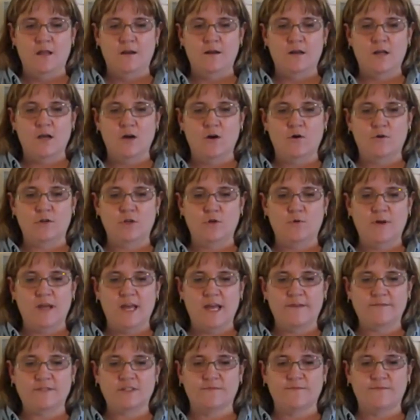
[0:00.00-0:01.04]
No, you
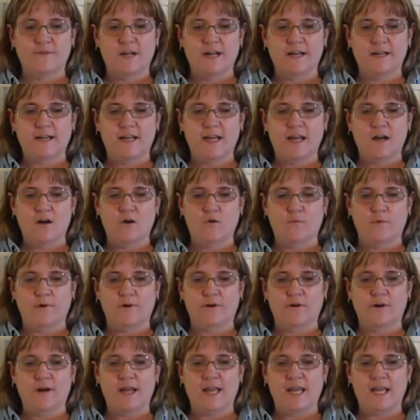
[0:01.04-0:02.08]
have to find out
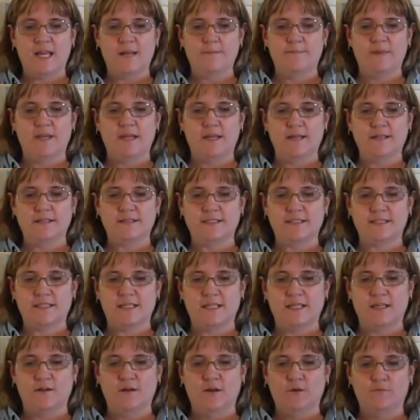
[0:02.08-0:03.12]
where A, B, and
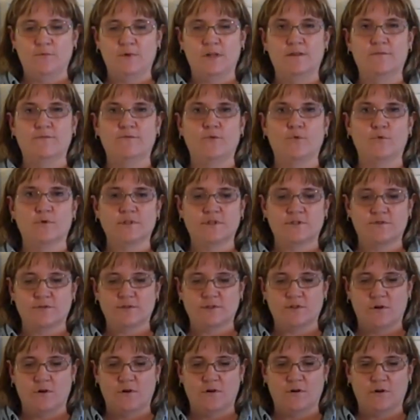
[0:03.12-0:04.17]
C
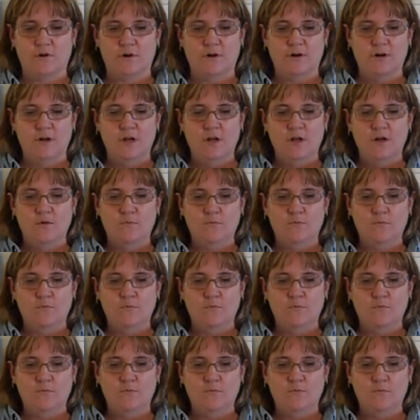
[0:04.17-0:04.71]
reinforcers are,